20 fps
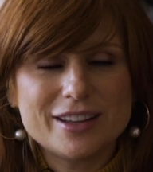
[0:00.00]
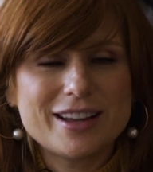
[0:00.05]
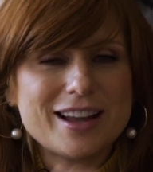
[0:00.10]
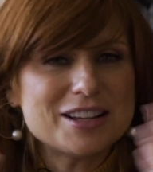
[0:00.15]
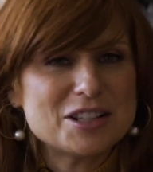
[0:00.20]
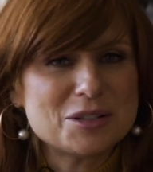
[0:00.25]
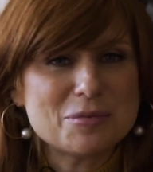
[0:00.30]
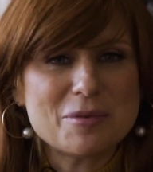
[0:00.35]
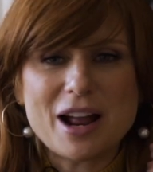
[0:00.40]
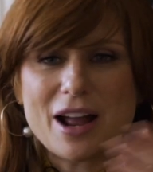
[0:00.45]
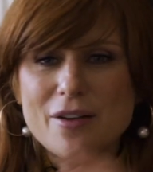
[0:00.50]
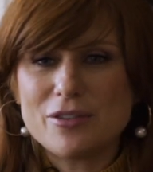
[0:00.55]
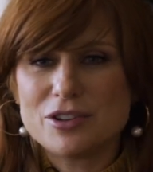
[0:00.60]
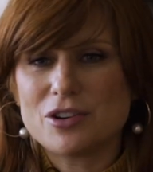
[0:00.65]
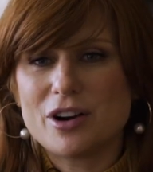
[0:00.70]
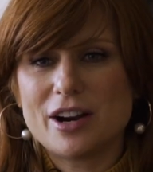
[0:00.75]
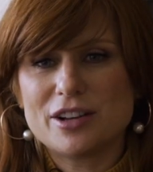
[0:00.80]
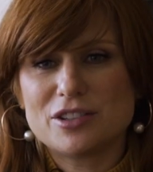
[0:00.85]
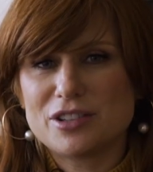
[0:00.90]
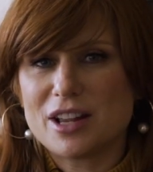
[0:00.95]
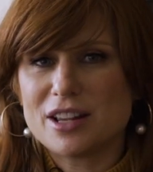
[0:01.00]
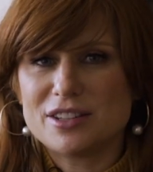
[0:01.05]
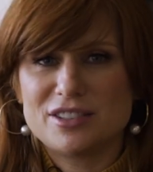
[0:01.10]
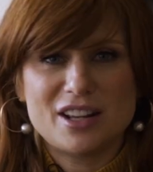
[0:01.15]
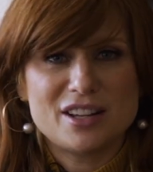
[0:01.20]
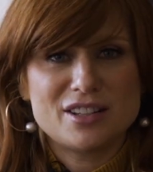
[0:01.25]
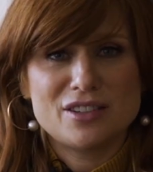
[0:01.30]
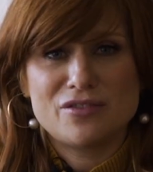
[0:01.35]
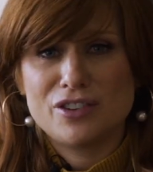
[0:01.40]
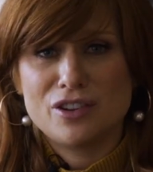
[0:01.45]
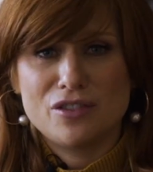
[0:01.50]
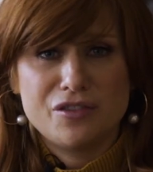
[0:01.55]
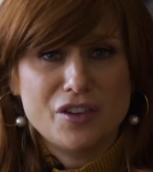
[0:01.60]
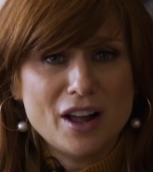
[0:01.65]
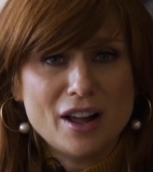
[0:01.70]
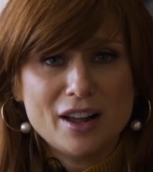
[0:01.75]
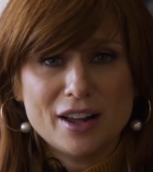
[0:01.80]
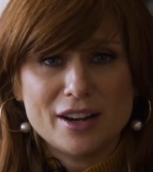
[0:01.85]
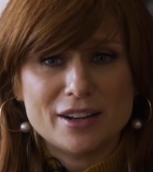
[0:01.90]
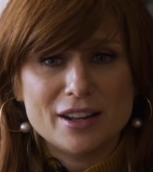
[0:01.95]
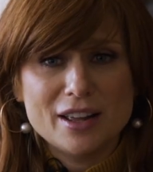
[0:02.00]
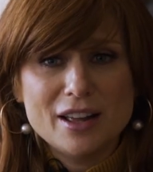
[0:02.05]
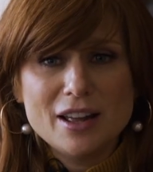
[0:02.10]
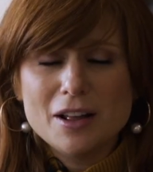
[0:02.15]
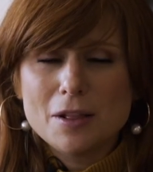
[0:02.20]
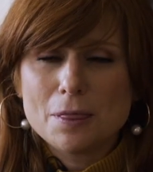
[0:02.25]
The customer avatar exercise doesn't feel fun.